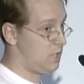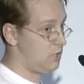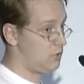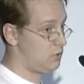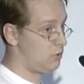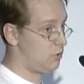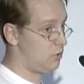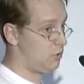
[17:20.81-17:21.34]

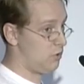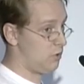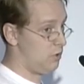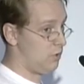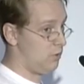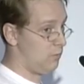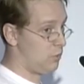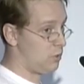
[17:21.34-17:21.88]
So
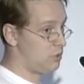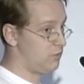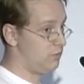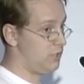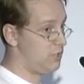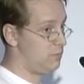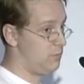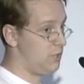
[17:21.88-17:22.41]
most of
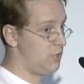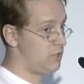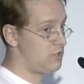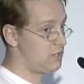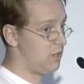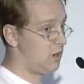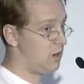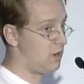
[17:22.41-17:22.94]
these
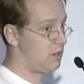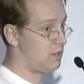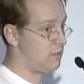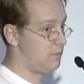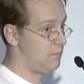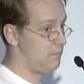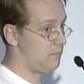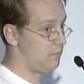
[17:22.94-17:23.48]
peers are
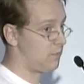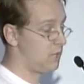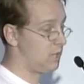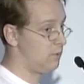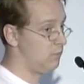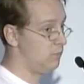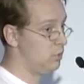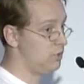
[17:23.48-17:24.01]

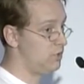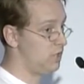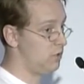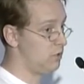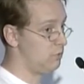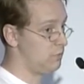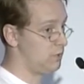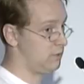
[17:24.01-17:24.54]

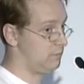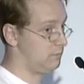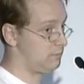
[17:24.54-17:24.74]
multi-homed,